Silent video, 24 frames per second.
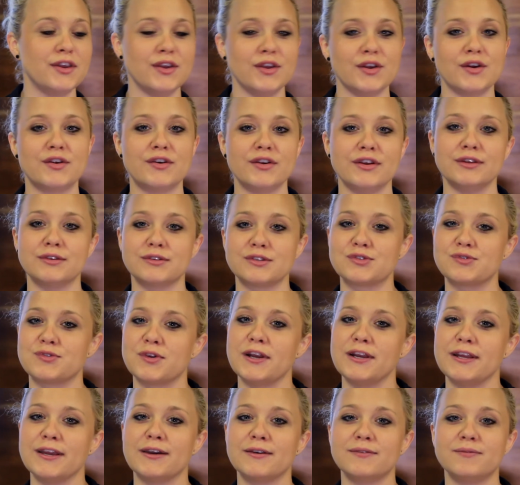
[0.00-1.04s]
here in
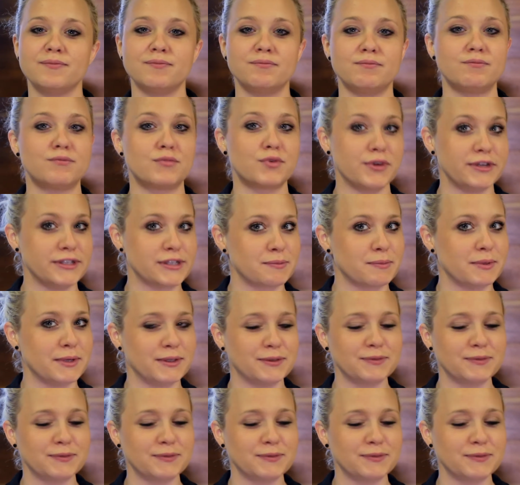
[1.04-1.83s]
Australia, Brisbane.